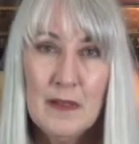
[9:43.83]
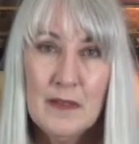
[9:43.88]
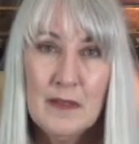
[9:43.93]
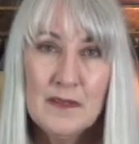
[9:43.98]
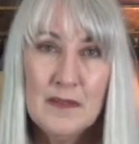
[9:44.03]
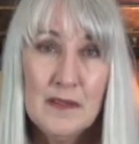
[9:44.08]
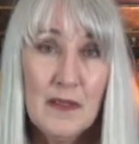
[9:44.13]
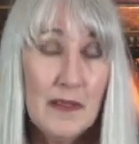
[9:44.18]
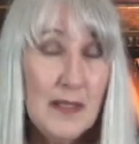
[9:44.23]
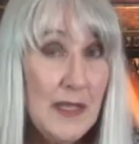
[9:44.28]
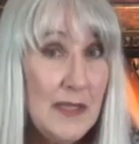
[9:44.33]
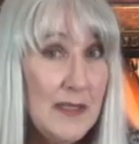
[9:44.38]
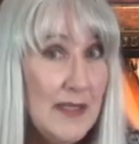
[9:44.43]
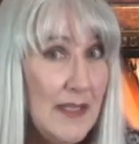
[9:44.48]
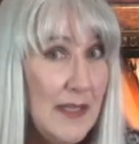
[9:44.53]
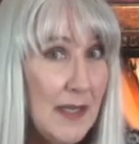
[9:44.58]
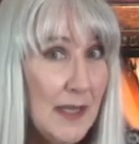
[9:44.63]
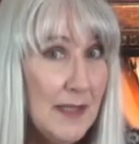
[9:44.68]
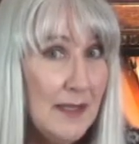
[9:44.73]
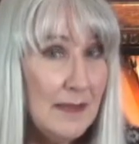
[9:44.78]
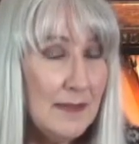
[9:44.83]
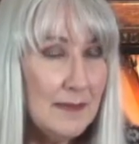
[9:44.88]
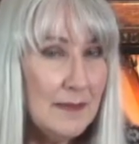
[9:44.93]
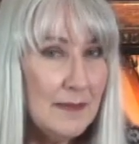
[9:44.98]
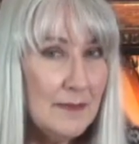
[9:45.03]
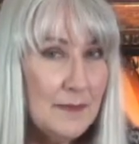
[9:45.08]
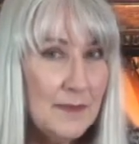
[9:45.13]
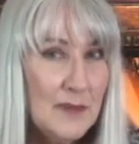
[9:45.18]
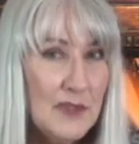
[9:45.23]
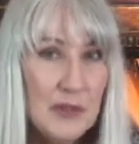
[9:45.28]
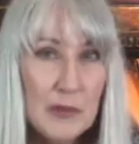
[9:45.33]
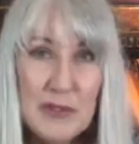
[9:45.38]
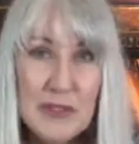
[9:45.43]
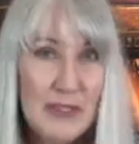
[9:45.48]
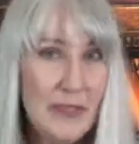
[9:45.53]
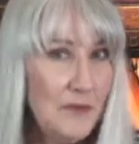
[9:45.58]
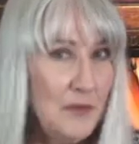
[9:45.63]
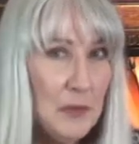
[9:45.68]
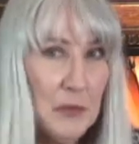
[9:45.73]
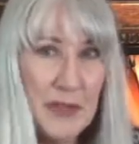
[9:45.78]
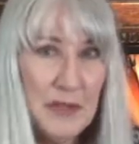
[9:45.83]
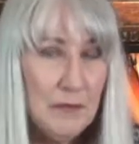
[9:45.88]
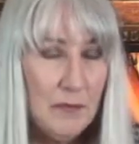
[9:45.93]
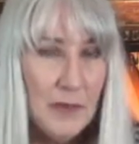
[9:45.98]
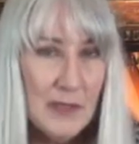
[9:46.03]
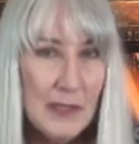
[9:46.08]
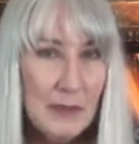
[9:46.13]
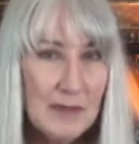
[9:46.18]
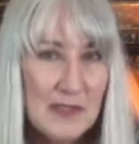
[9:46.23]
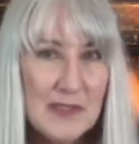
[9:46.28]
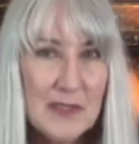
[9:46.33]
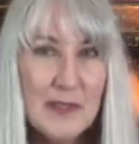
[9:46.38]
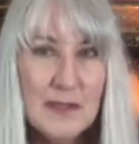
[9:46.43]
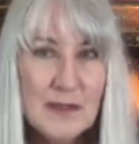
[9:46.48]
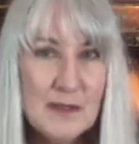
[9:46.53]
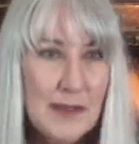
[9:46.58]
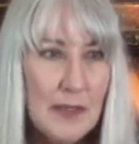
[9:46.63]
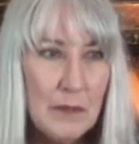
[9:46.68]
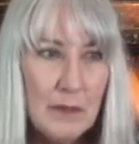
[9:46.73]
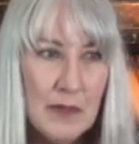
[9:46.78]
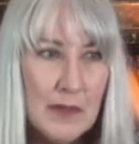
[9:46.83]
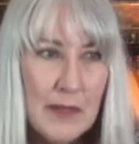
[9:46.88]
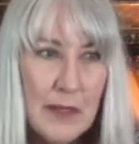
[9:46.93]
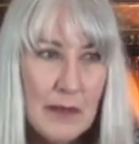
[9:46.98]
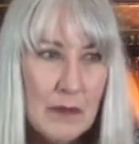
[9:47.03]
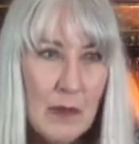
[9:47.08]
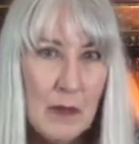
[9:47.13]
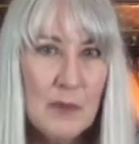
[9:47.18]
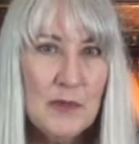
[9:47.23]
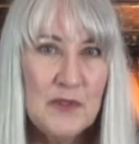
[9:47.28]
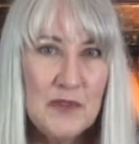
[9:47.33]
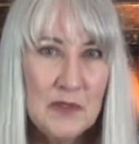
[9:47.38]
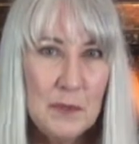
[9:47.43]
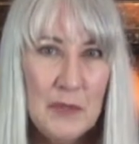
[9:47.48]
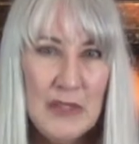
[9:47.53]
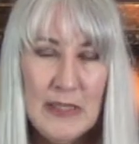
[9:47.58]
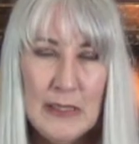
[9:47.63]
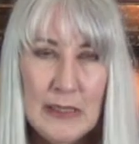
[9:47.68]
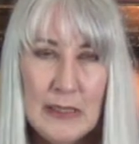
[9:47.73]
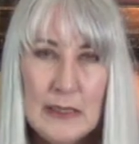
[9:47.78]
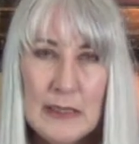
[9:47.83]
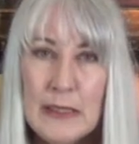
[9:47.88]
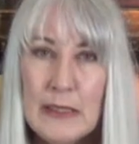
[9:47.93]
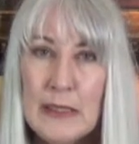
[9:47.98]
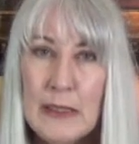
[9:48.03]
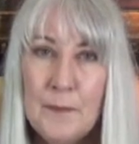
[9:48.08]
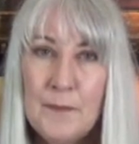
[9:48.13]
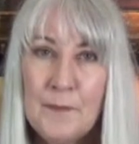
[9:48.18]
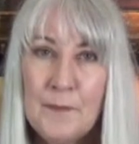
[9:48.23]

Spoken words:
So they did. So I didn't have to wait for any results. They were there almost immediately.